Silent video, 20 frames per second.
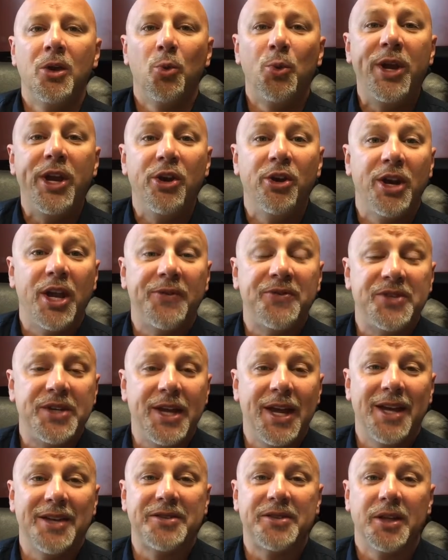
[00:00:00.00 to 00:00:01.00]
We here at
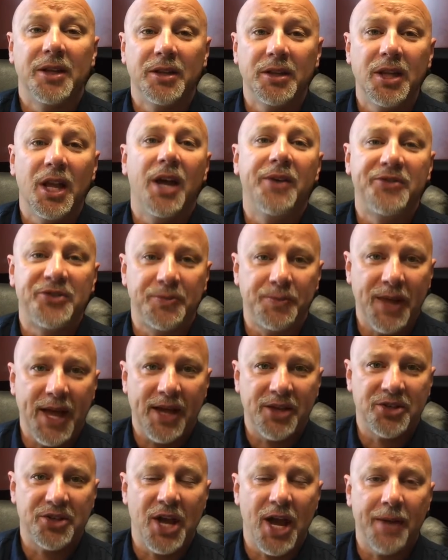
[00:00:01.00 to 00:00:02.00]
FCS love
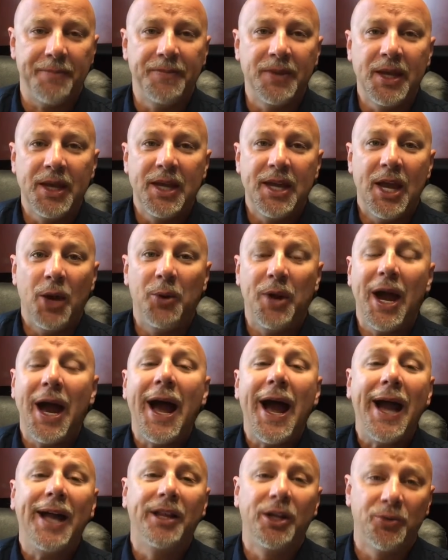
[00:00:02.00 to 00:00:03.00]
Splashtop, and we
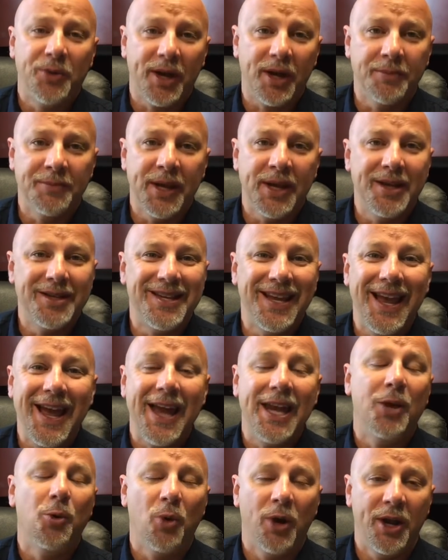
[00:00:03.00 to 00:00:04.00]
highly recommend it to
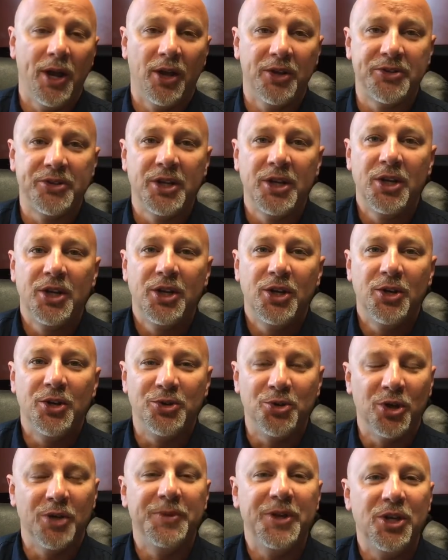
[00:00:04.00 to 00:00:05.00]
anyone else
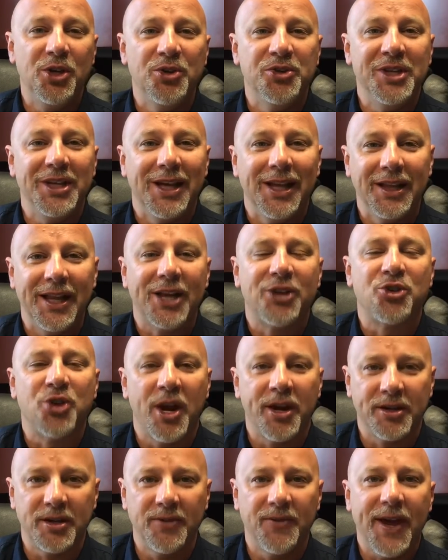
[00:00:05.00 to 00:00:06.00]
who's going to be using
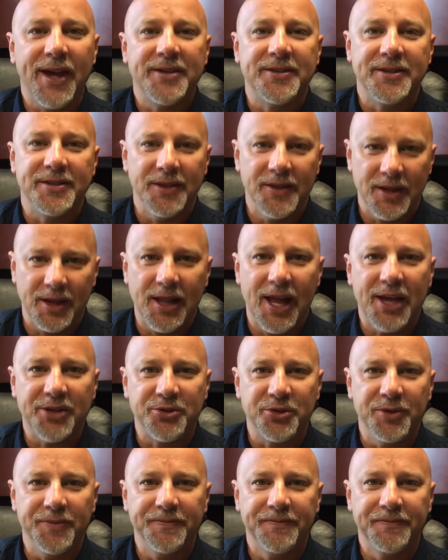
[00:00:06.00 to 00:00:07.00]
electronic devices in the
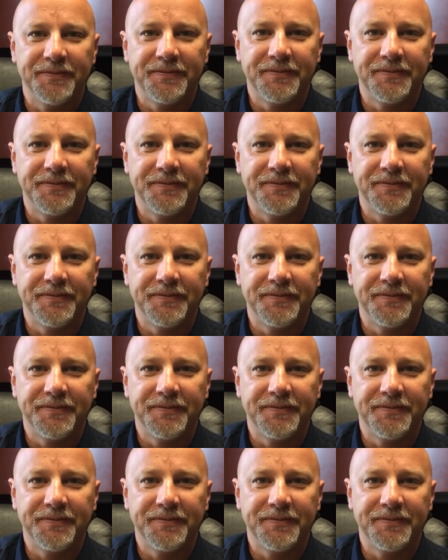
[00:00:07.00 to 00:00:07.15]
classroom.